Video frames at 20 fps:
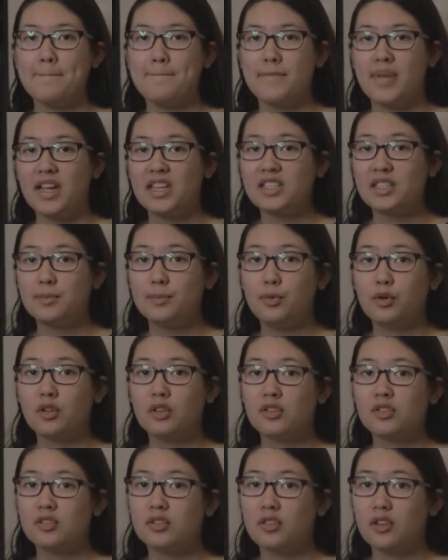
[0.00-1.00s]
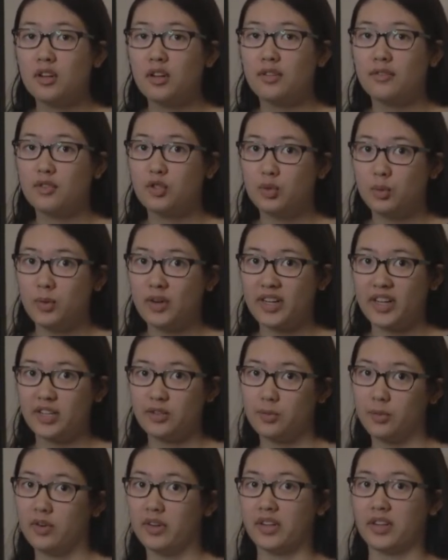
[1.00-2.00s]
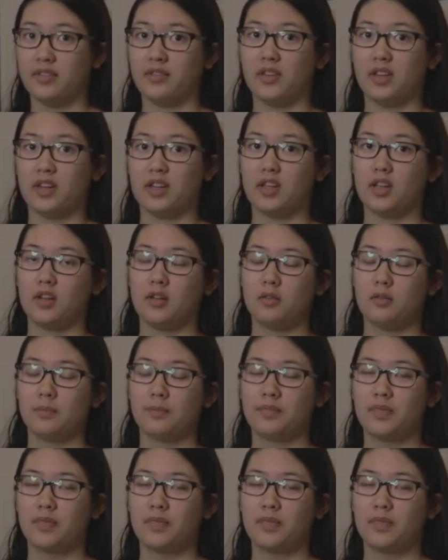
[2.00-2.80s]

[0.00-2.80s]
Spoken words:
best books of 2020 video.